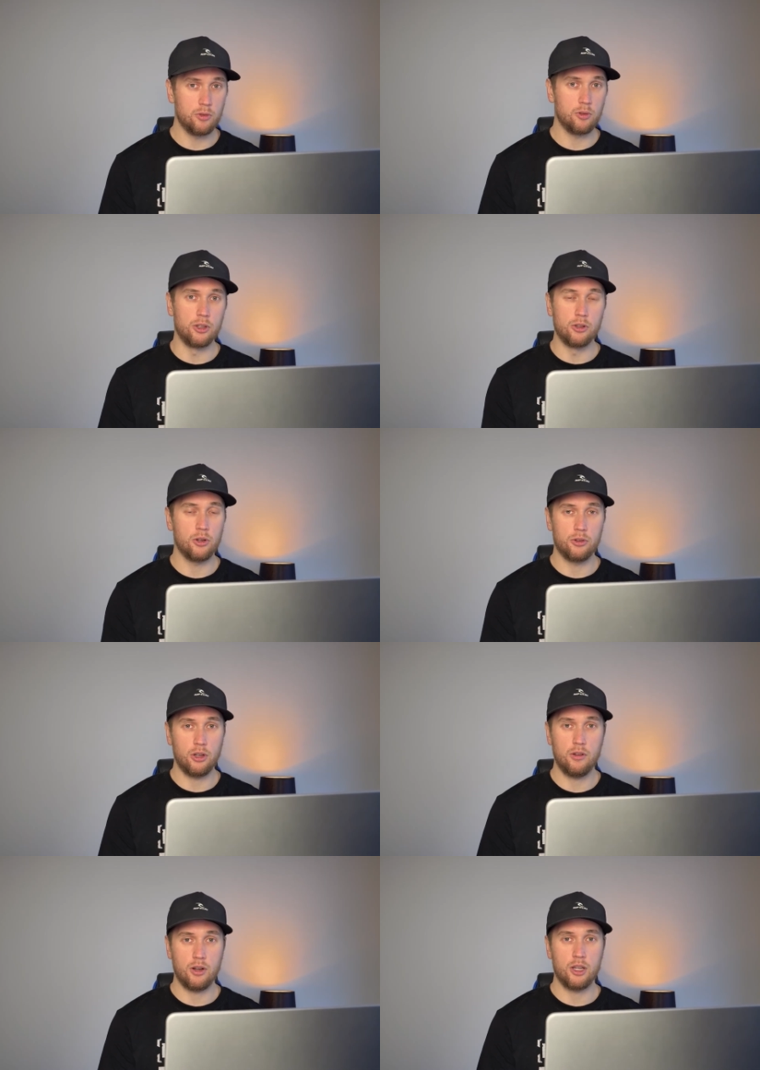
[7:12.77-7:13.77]
for free,
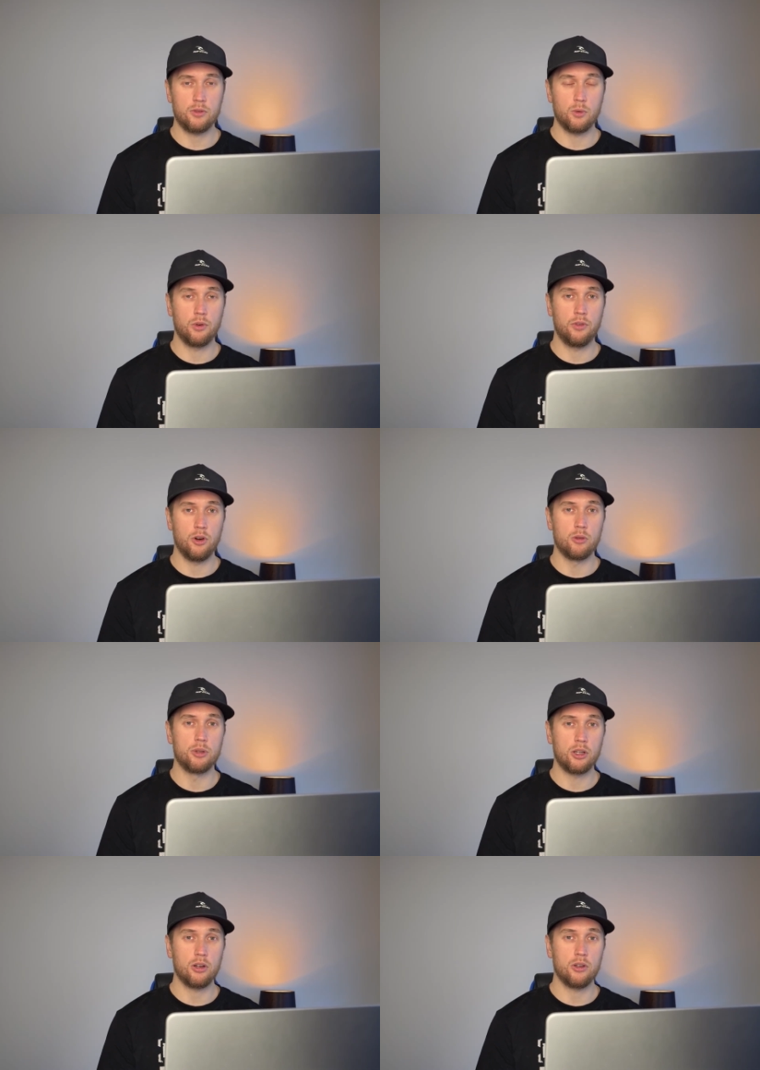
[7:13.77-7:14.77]
not even ask for
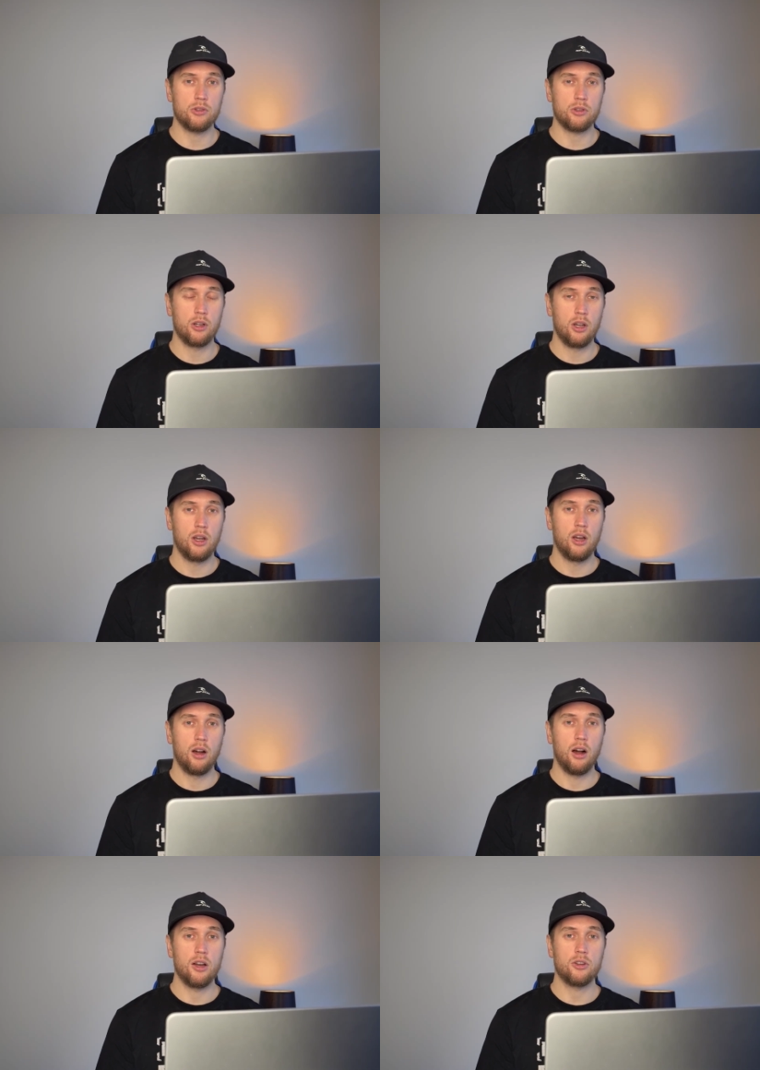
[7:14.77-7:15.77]
referral because
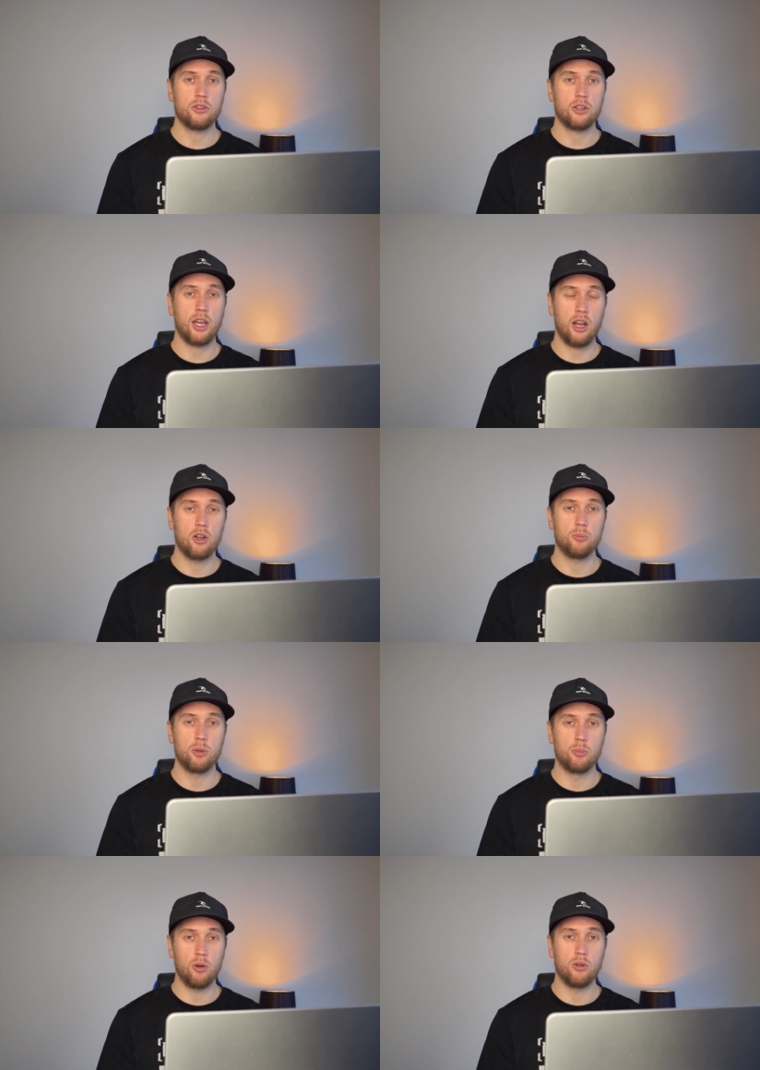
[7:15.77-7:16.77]
I just cannot
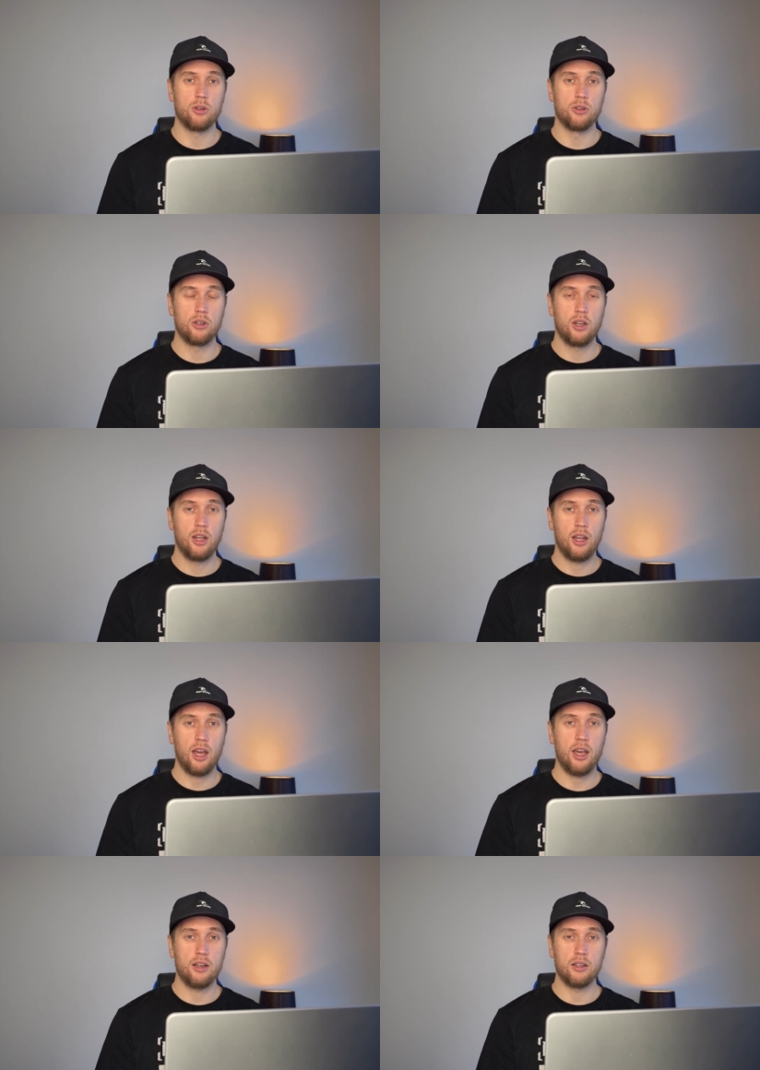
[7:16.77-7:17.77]
be bothered
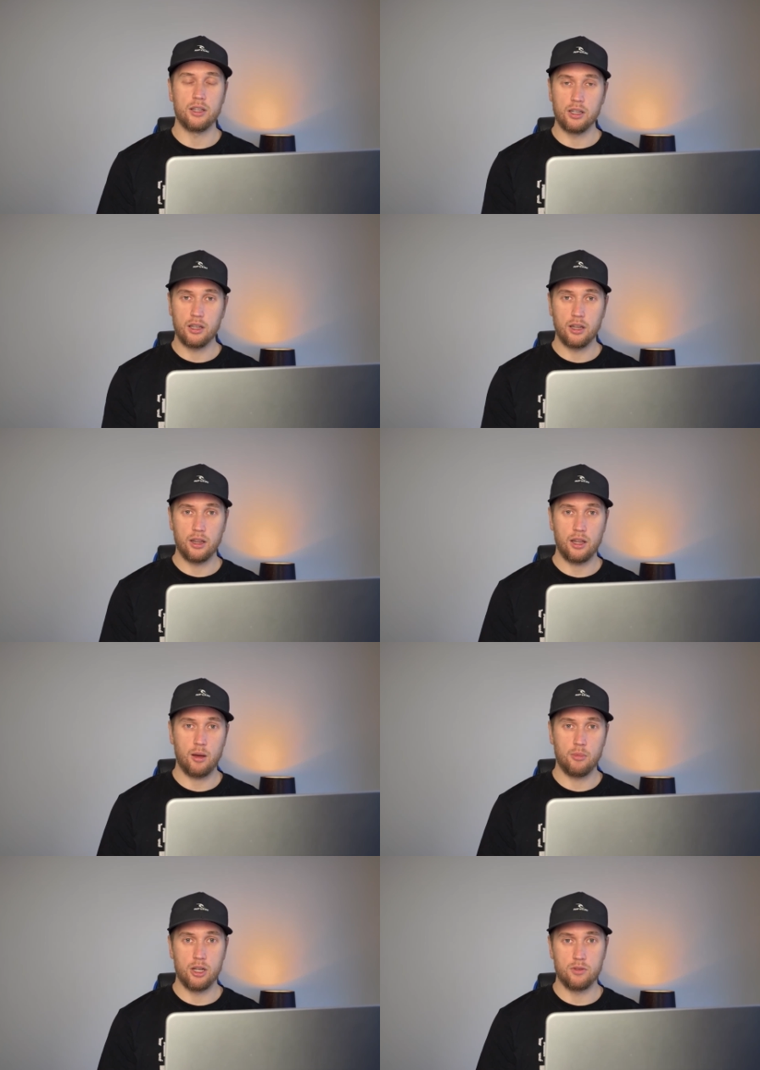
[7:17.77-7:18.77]
handling
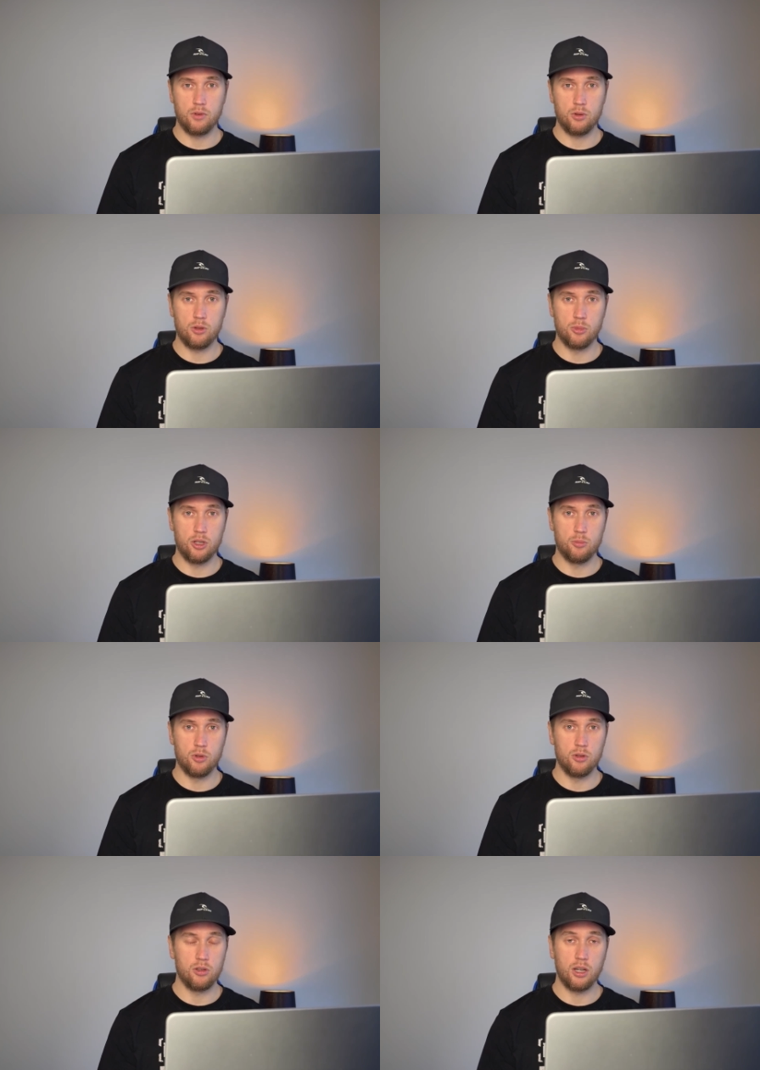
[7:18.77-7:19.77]
that much volume
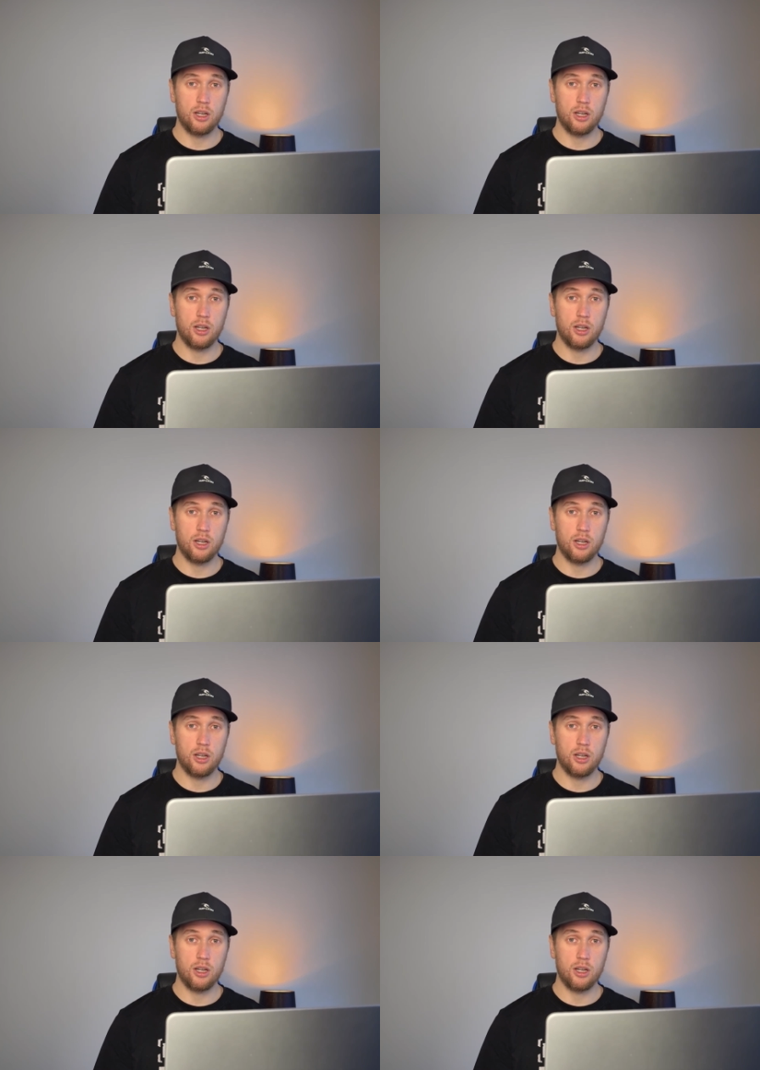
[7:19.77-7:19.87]
anymore.